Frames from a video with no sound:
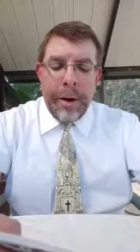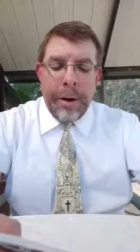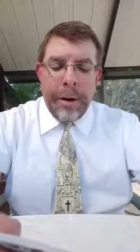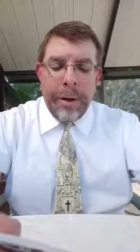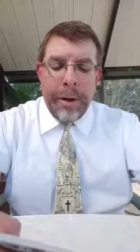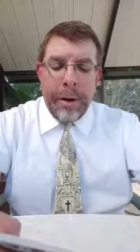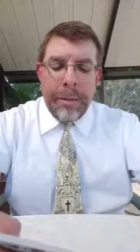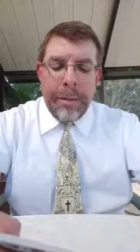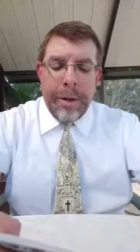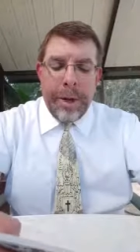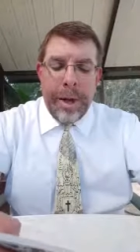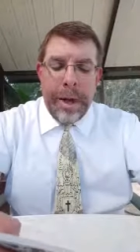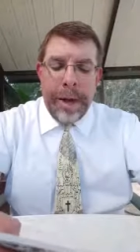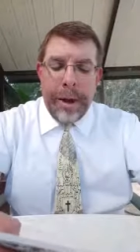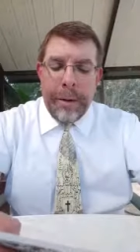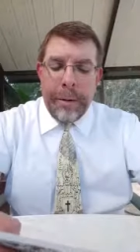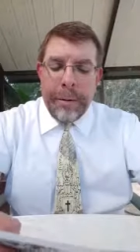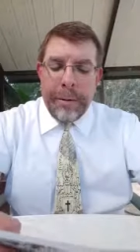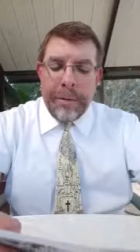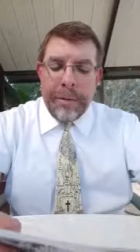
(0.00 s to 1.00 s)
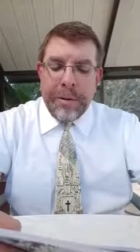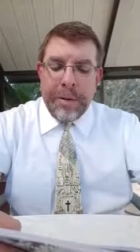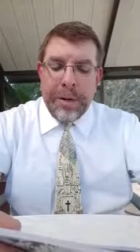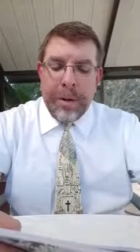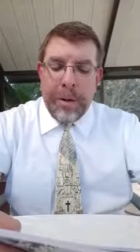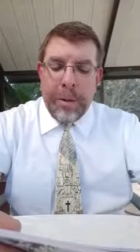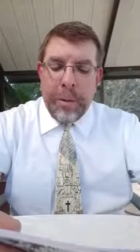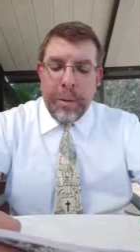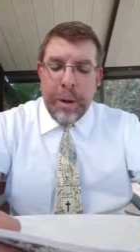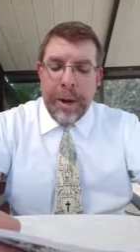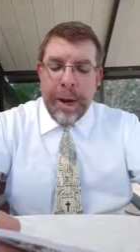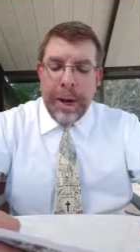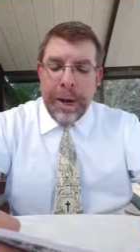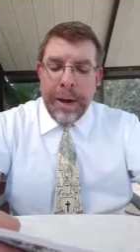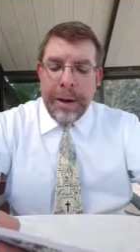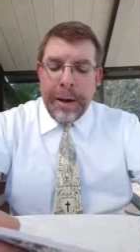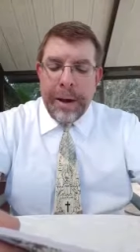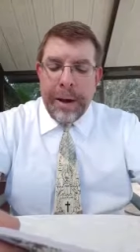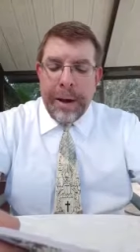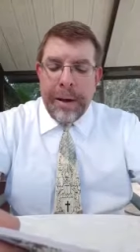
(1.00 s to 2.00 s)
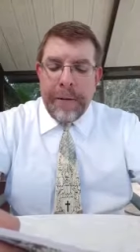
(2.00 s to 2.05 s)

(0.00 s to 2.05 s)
lonely hours away